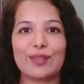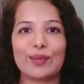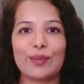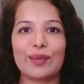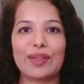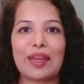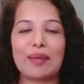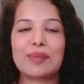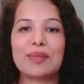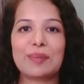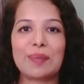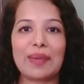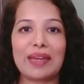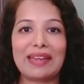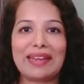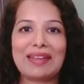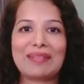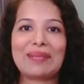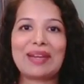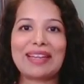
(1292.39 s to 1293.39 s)
So when I'm
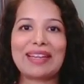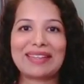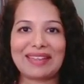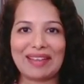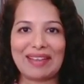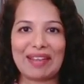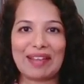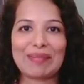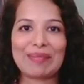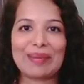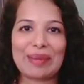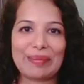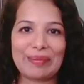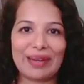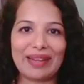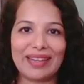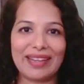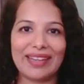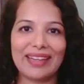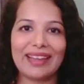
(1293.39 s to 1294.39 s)
spending my time and
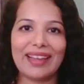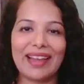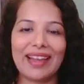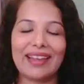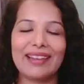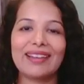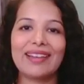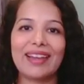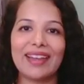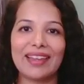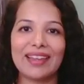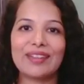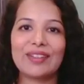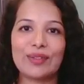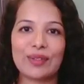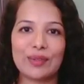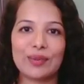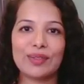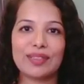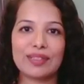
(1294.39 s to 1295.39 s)
money, I like to
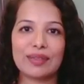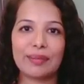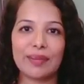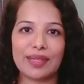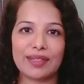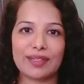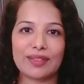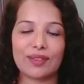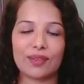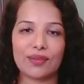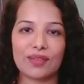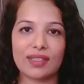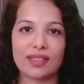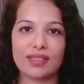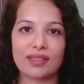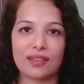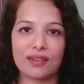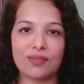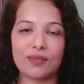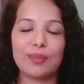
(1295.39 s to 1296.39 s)
use the best of the
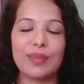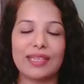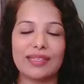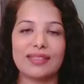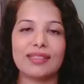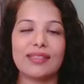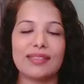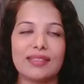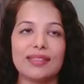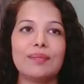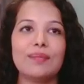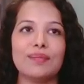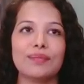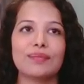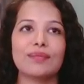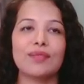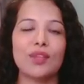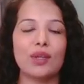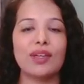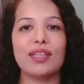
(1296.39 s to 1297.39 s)
stuff. Best doesn't
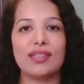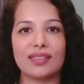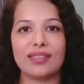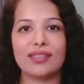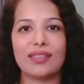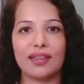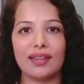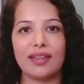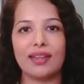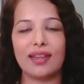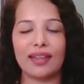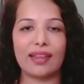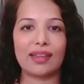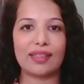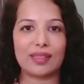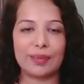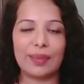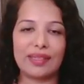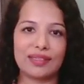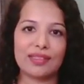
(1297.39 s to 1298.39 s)
not necessarily like
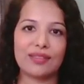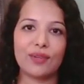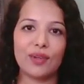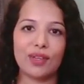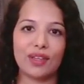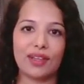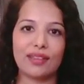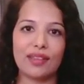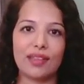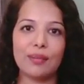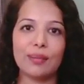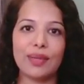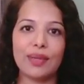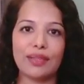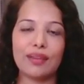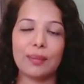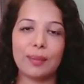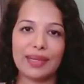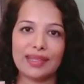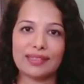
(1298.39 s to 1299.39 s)
expensive or anything, but
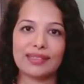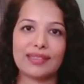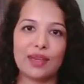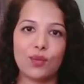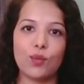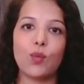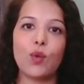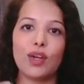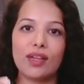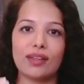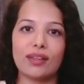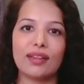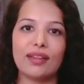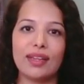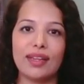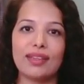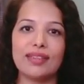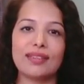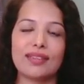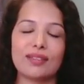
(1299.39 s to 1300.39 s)
the best at what
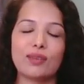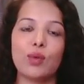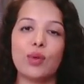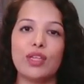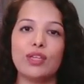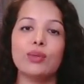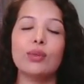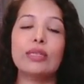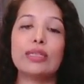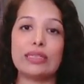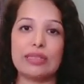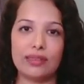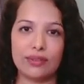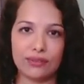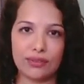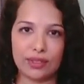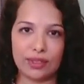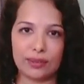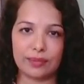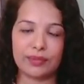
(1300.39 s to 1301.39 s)
it's going to
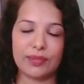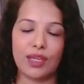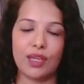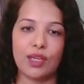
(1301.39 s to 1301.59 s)
deliver.